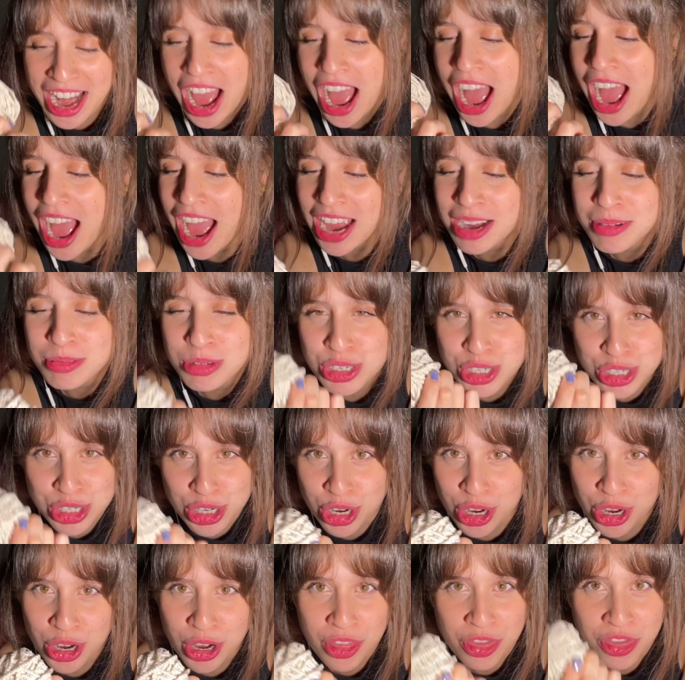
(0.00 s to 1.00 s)
I'm
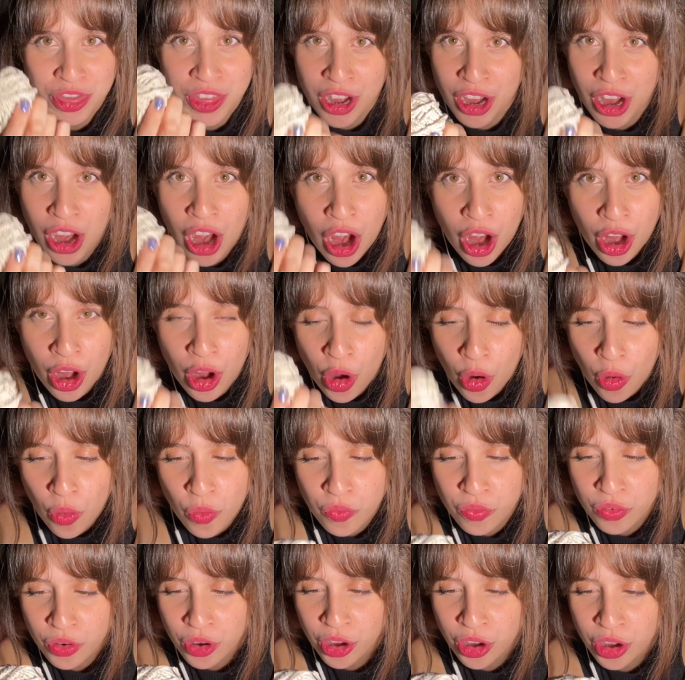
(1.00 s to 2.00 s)
sure there are
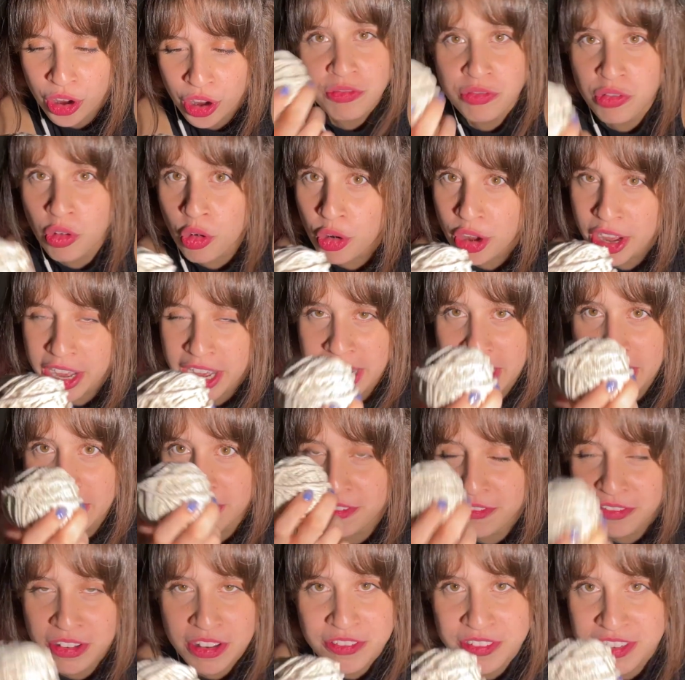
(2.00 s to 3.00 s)
over 40 to
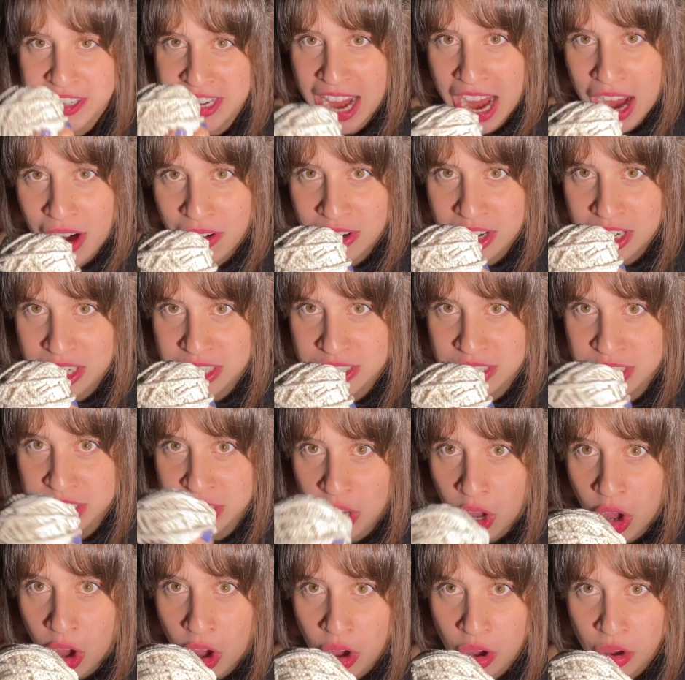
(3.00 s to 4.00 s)
50 hours
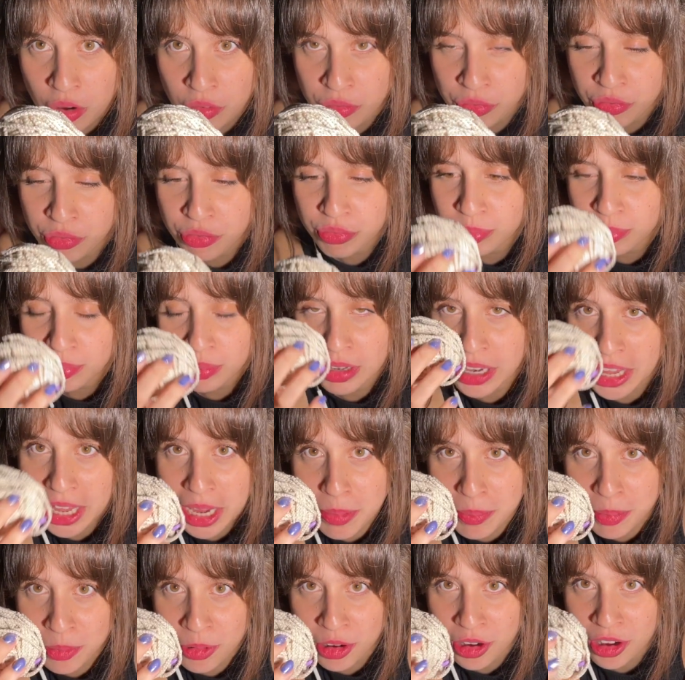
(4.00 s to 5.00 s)
of
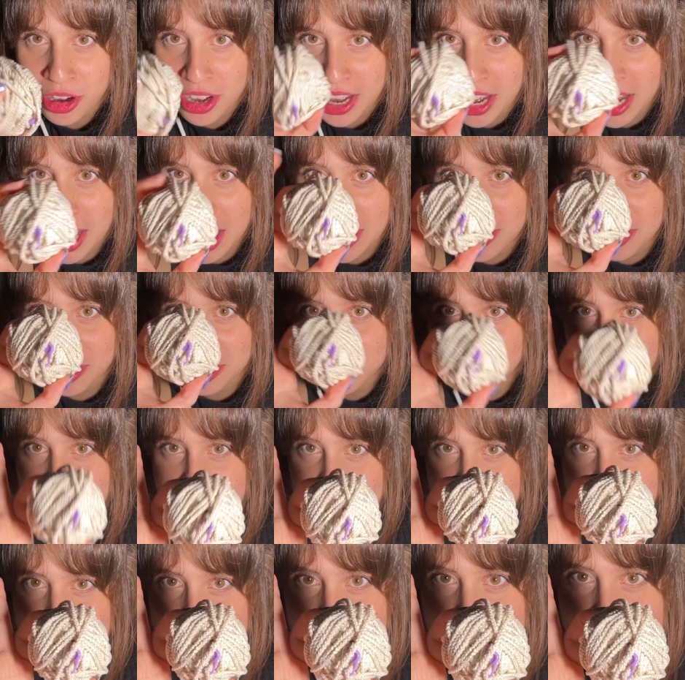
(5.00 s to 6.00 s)
labor in
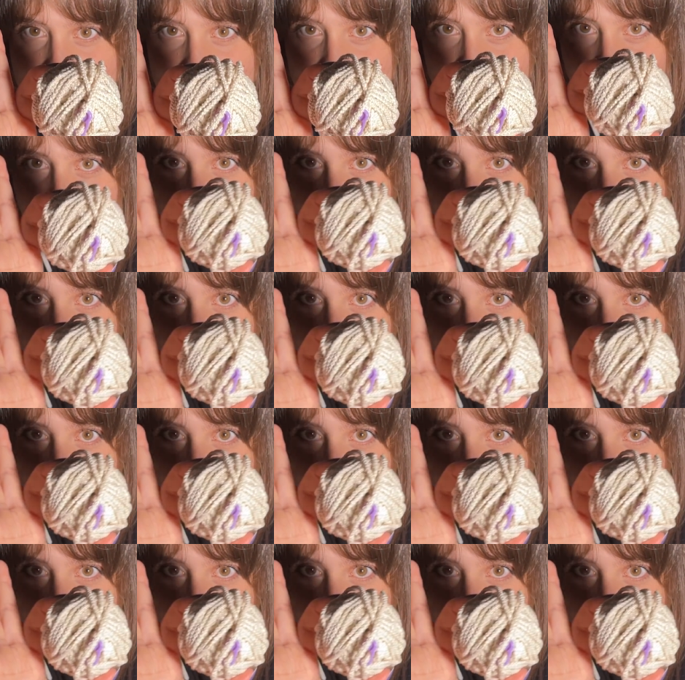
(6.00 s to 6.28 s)
this